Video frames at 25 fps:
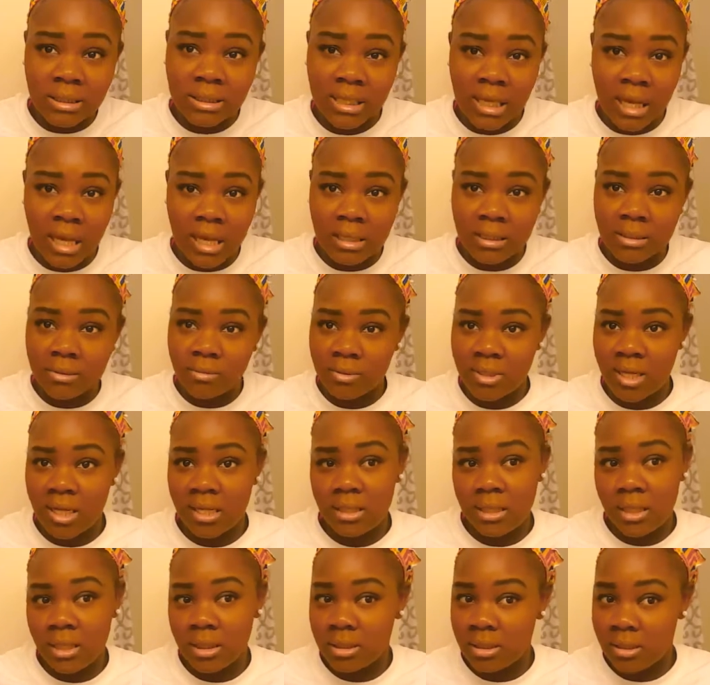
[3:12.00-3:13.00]
tests
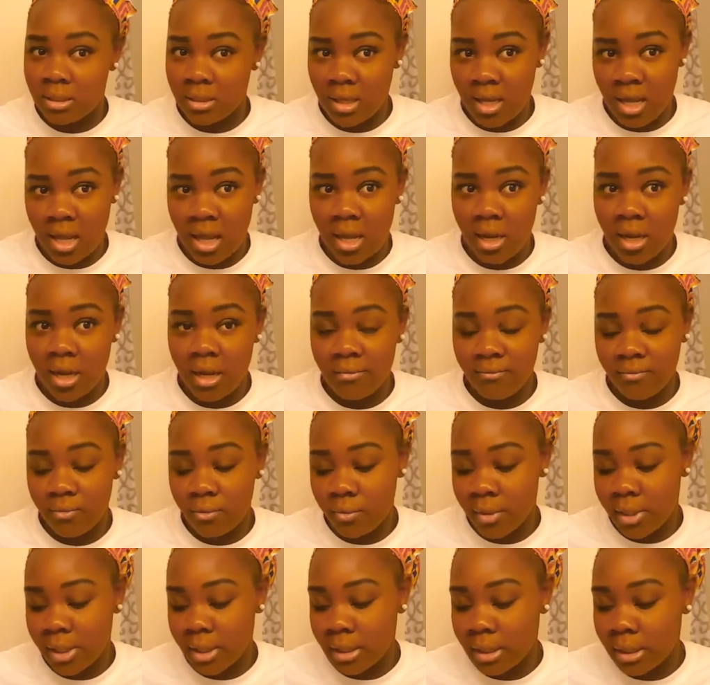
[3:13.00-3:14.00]
that they took. I have
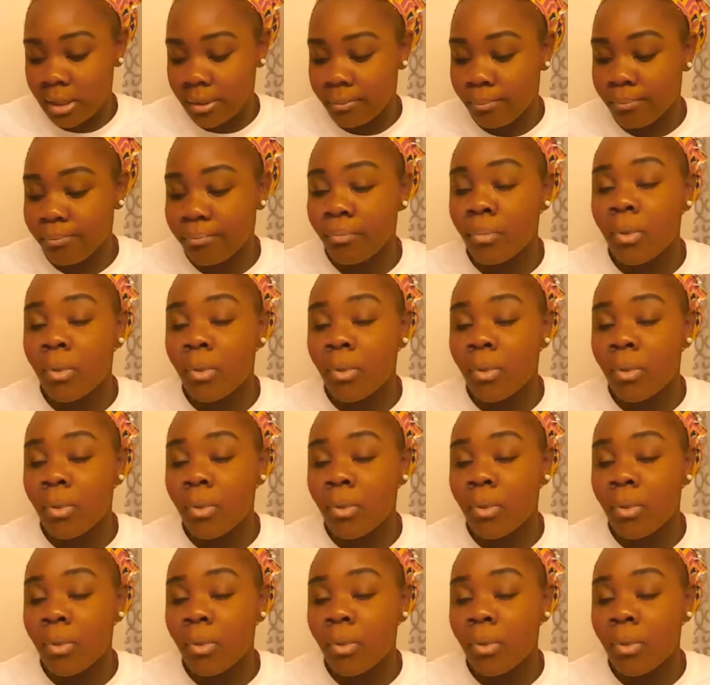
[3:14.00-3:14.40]
no idea.